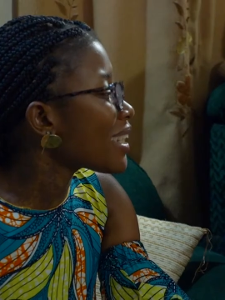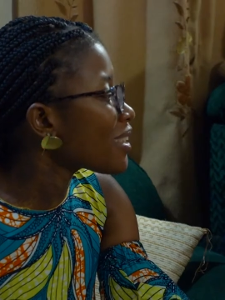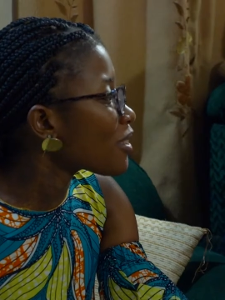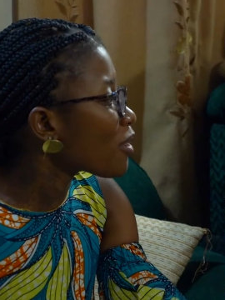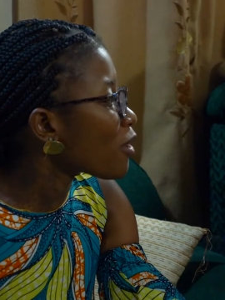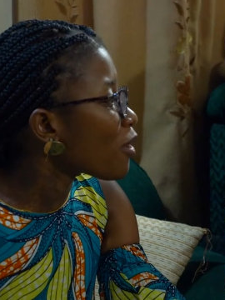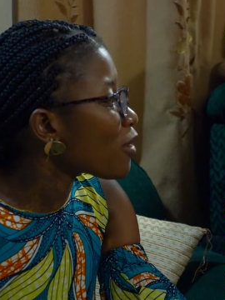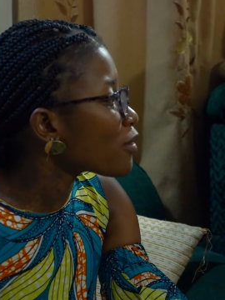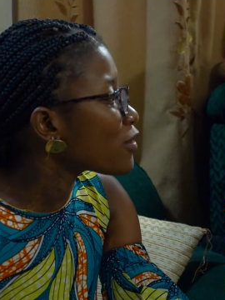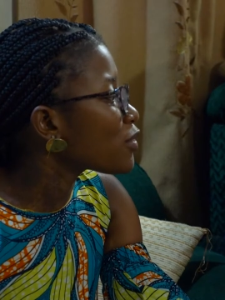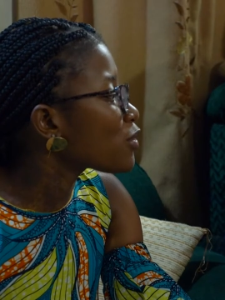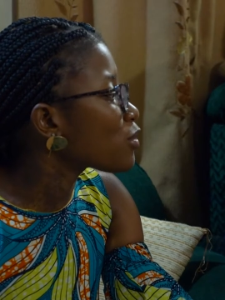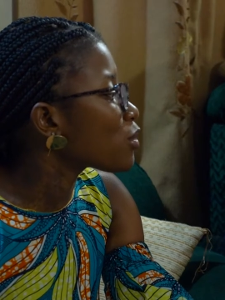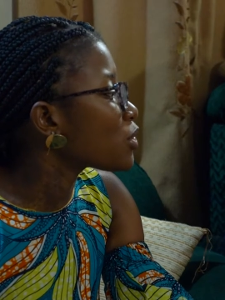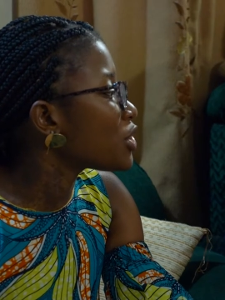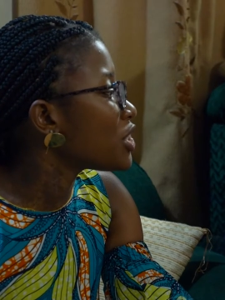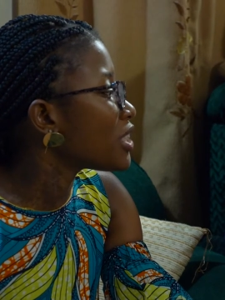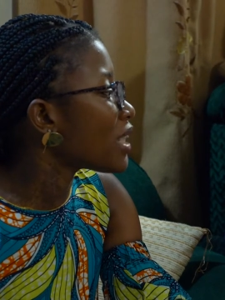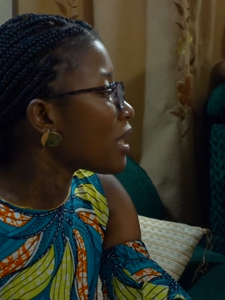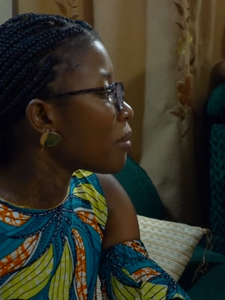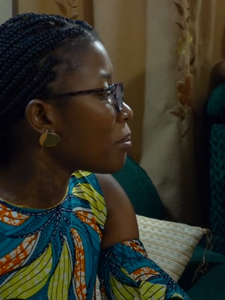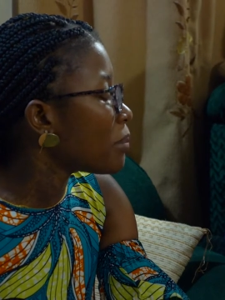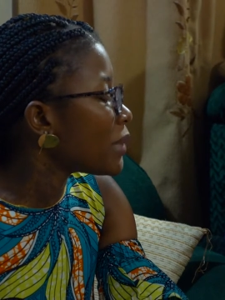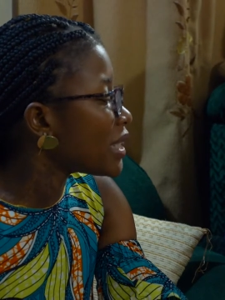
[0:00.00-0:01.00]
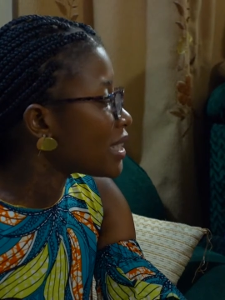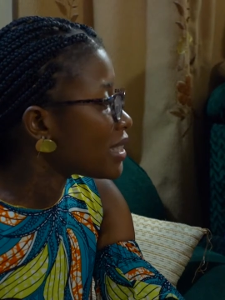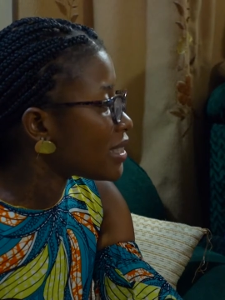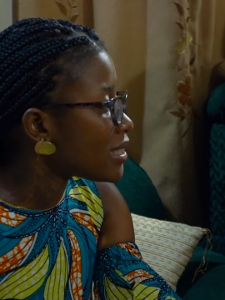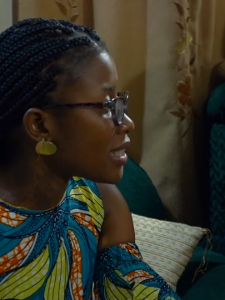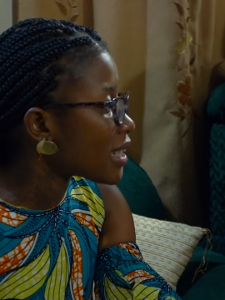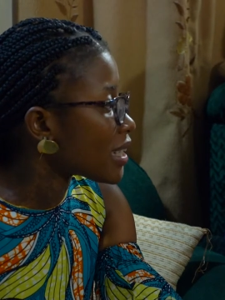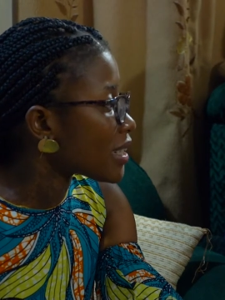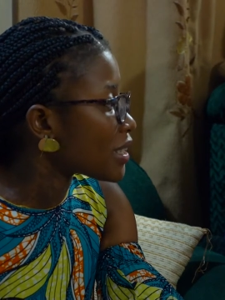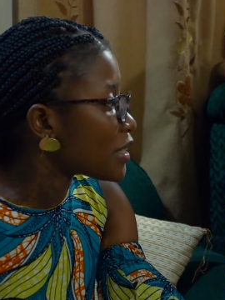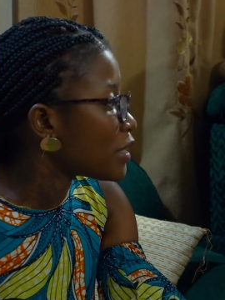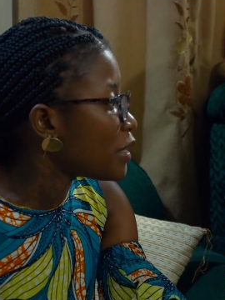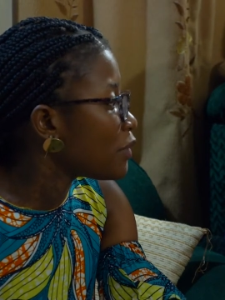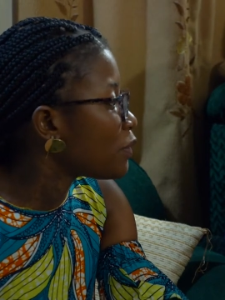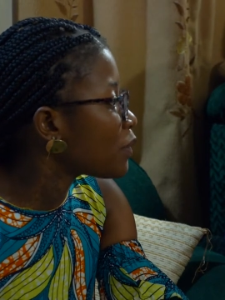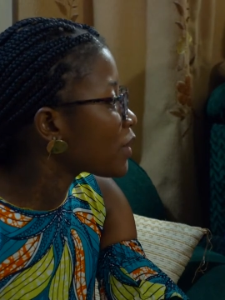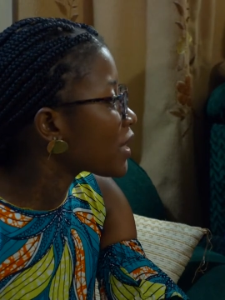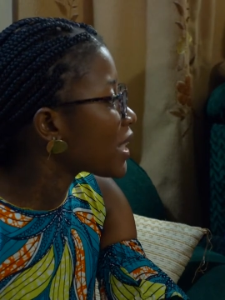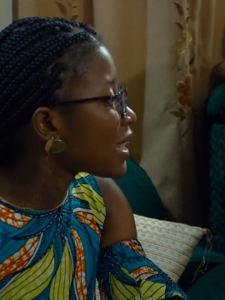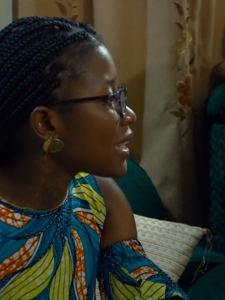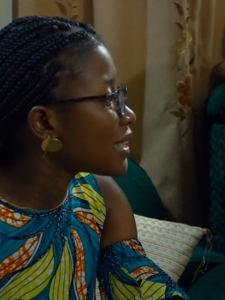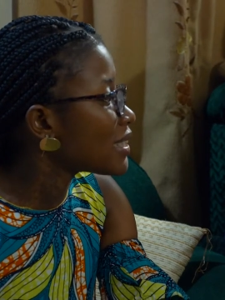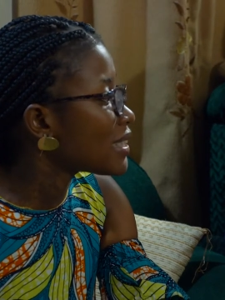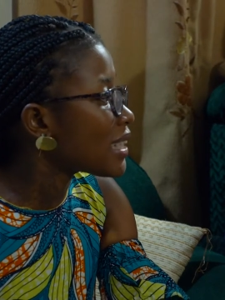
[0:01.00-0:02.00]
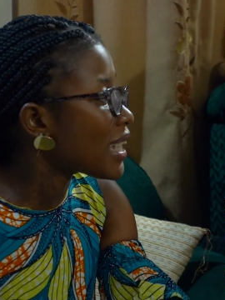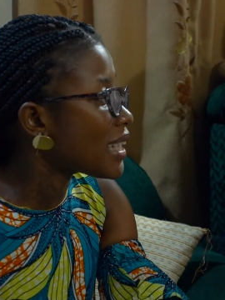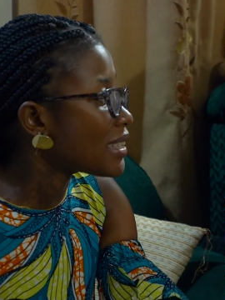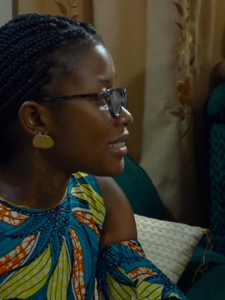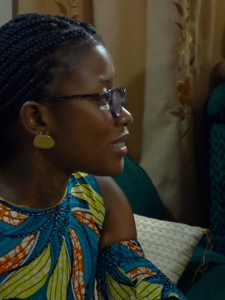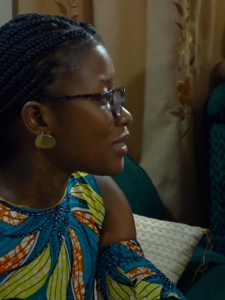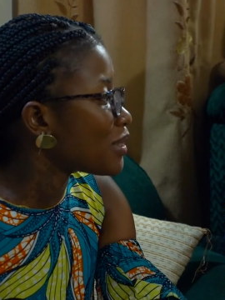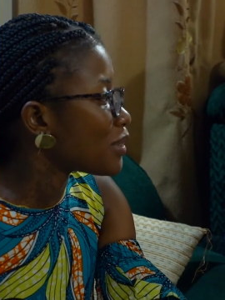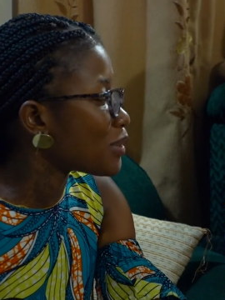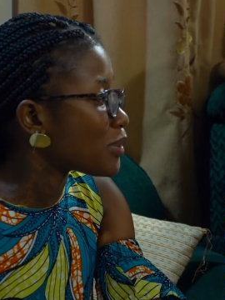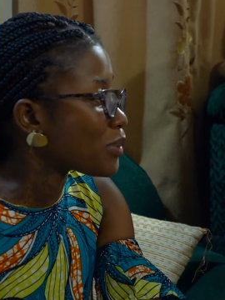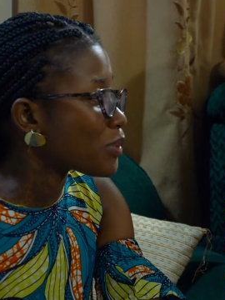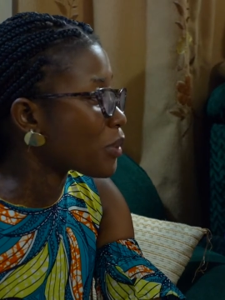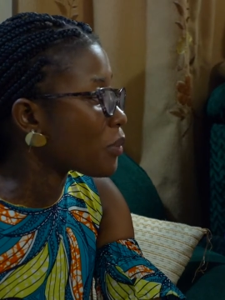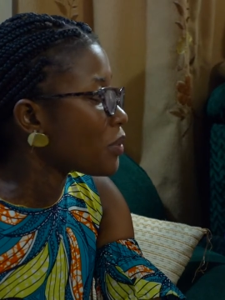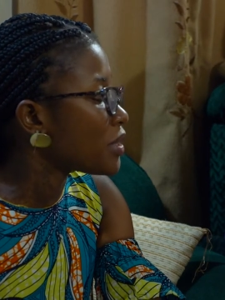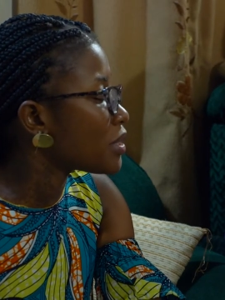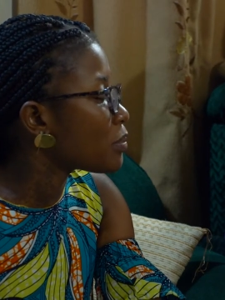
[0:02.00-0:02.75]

get off social media if you can't handle the